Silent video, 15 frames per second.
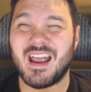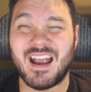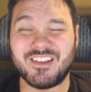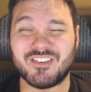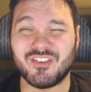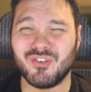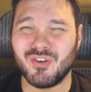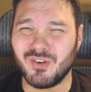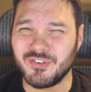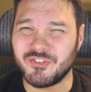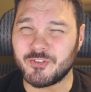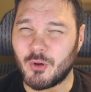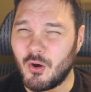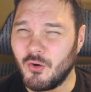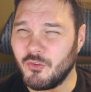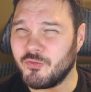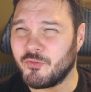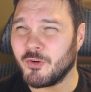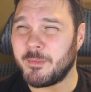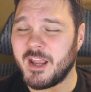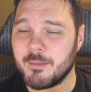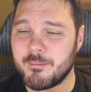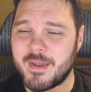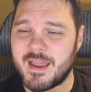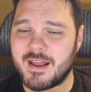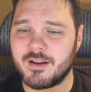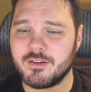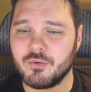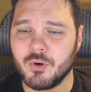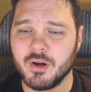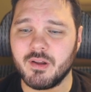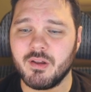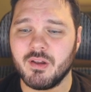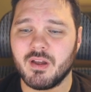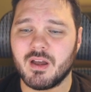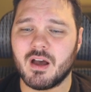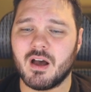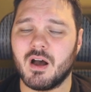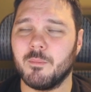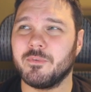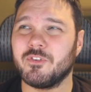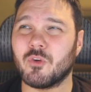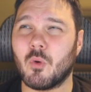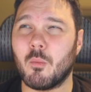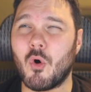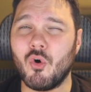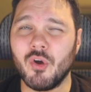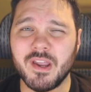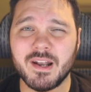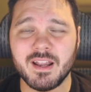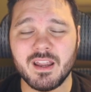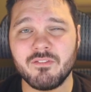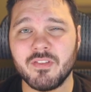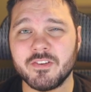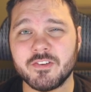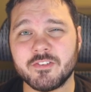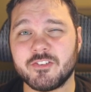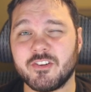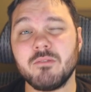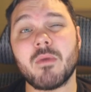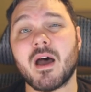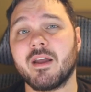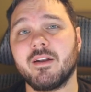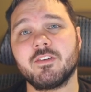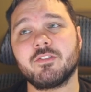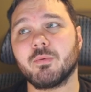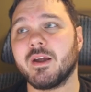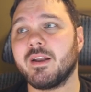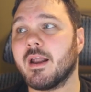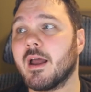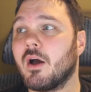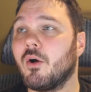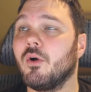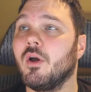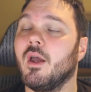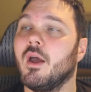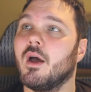It's a little slow for being a mana dork, so I'm only going to give this a C- right now,